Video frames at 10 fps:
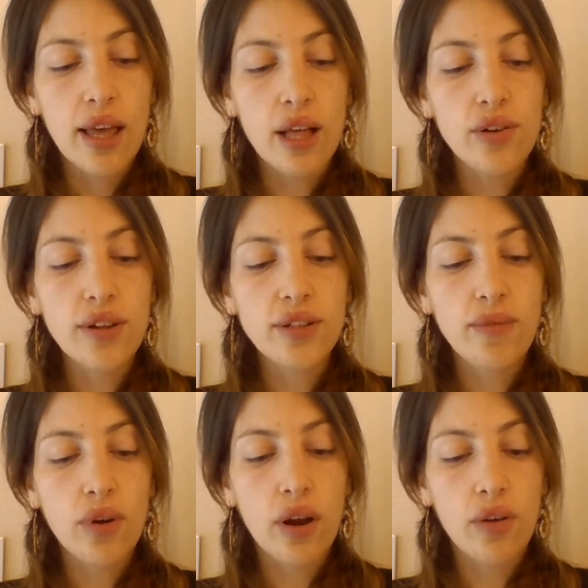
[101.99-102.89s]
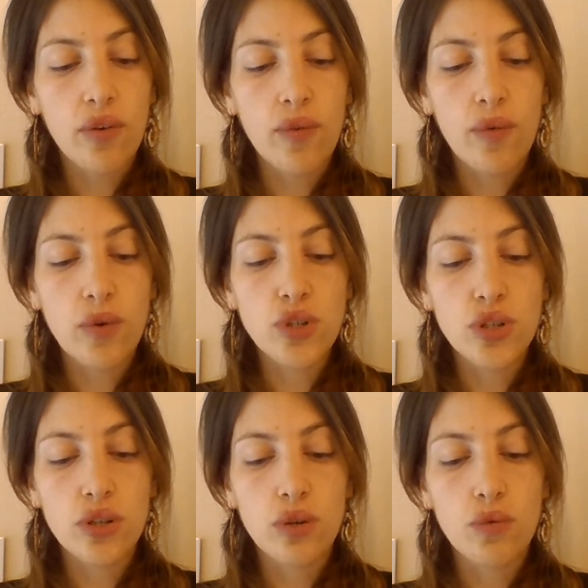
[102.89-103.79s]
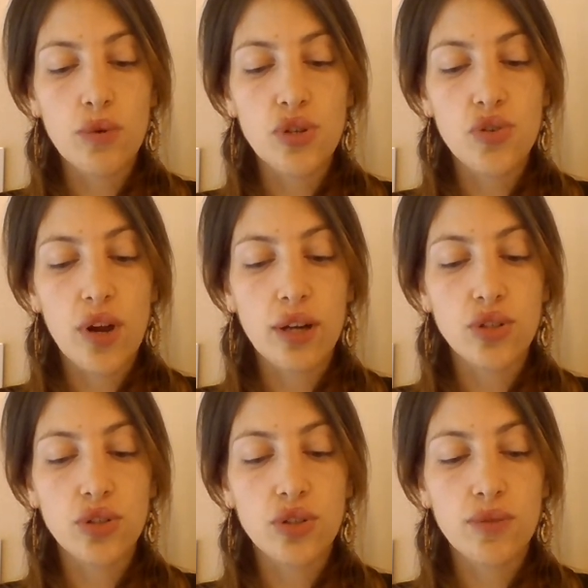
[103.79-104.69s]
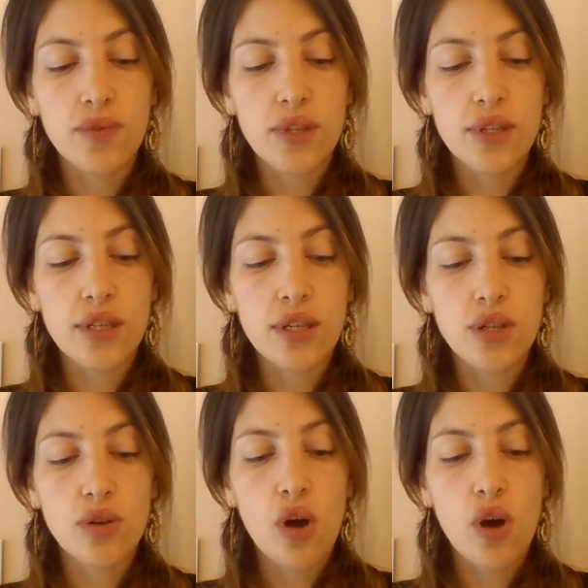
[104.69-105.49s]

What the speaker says: Calculate the molecular proportion in which reaction substances